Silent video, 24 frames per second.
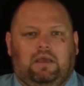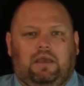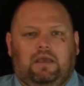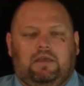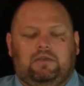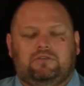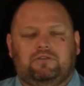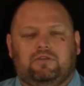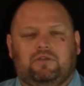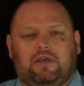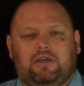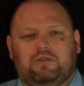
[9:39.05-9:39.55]

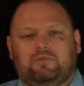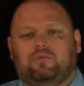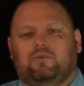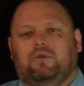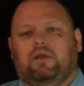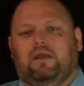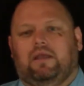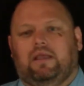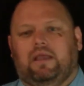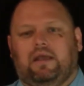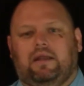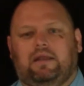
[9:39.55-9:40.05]
And so that's where
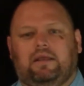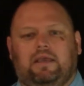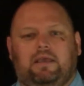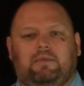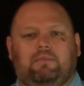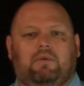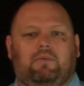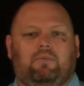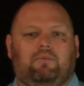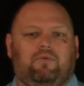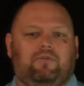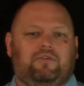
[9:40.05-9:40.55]
I kind of
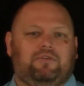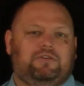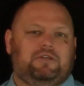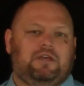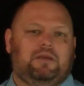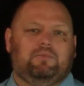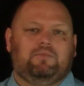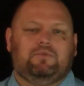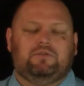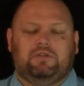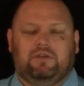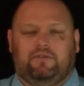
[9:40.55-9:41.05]
came up with the
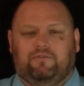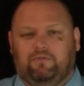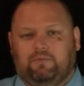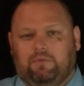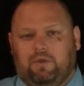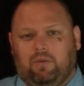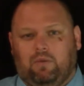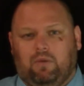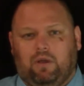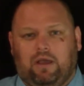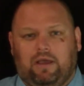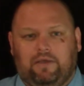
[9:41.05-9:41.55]
10% for
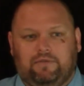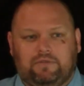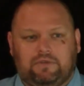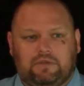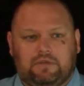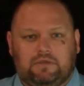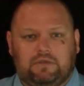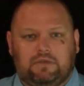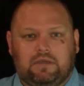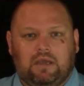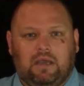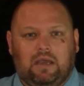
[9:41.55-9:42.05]
my wives
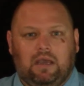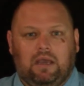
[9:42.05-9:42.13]
is